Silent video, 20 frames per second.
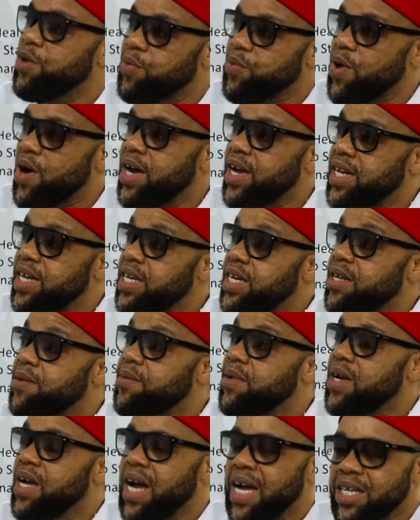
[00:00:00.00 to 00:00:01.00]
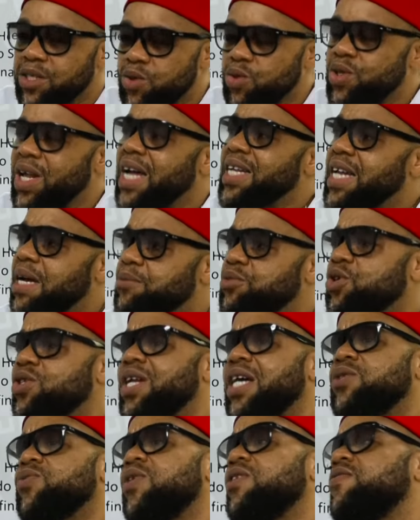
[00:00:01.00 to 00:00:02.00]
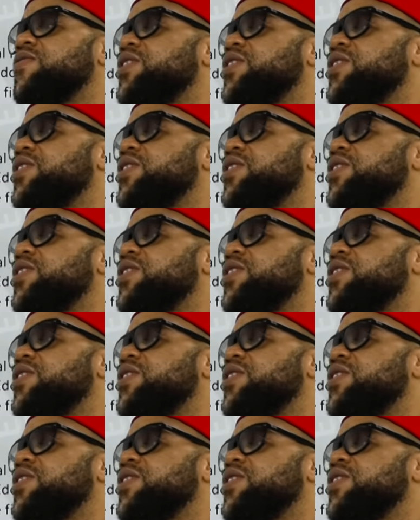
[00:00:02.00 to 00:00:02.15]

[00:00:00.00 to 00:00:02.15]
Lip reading: People are hating him. And so that, I'm sure that's one